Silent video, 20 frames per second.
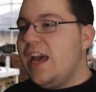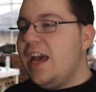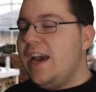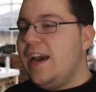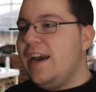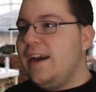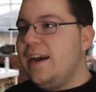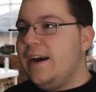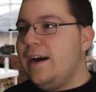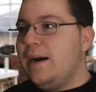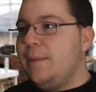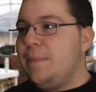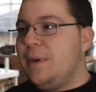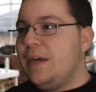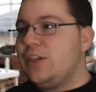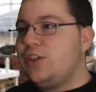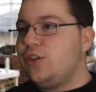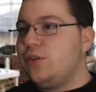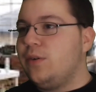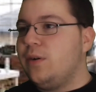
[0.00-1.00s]
a,
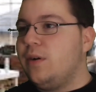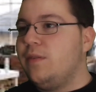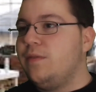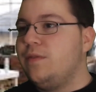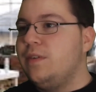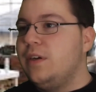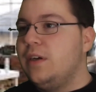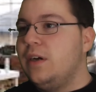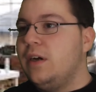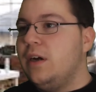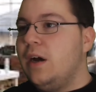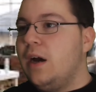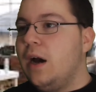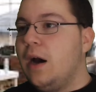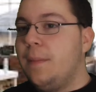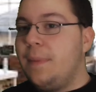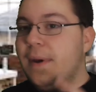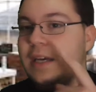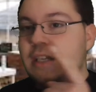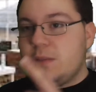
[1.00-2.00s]
picture of
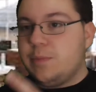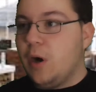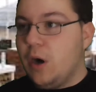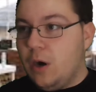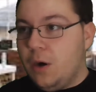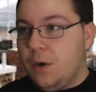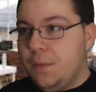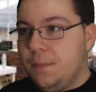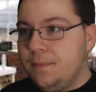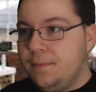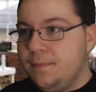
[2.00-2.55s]
a baseball?